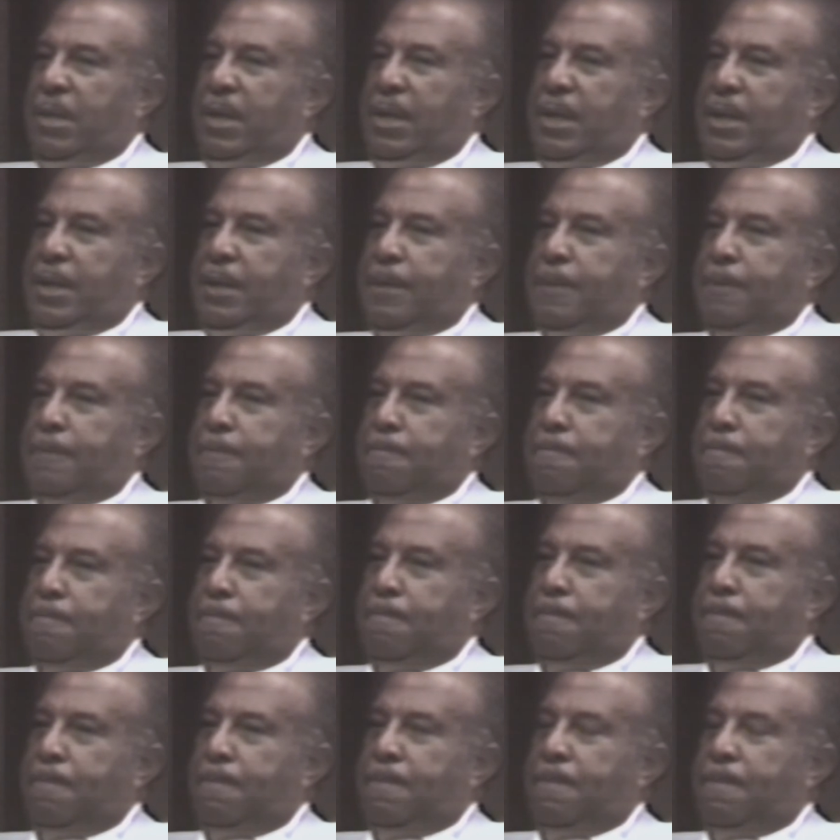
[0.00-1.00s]
here
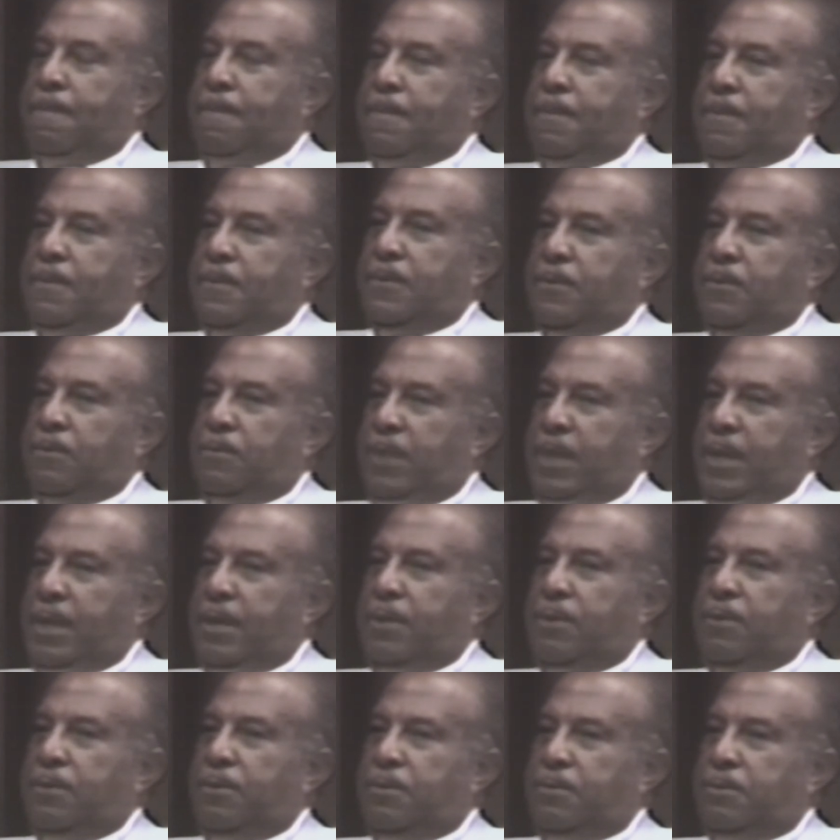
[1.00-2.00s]
to
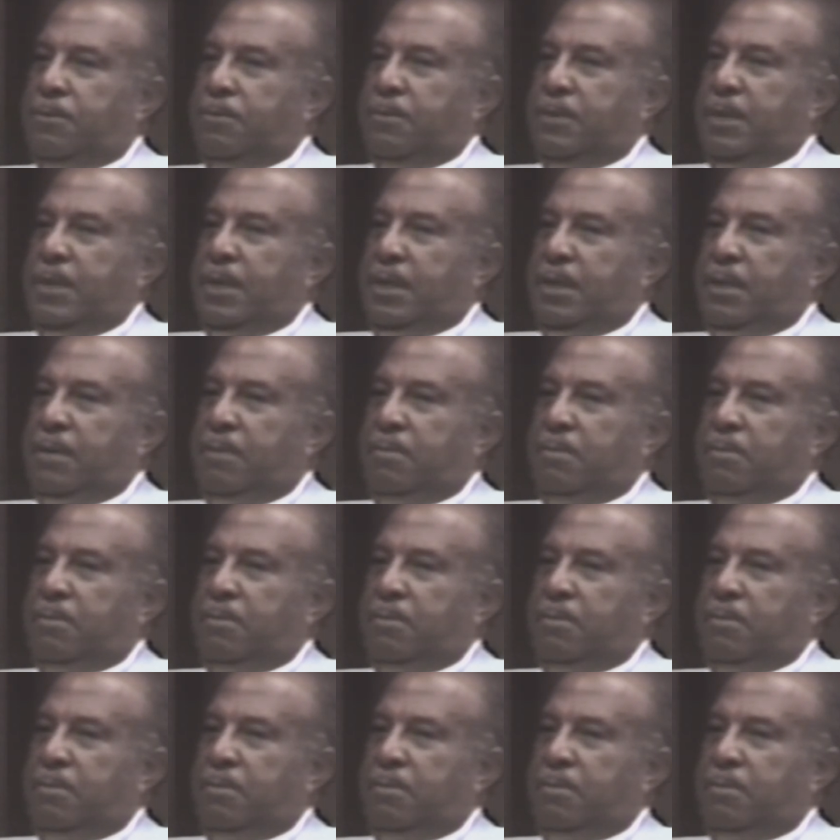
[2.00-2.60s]
Waco, the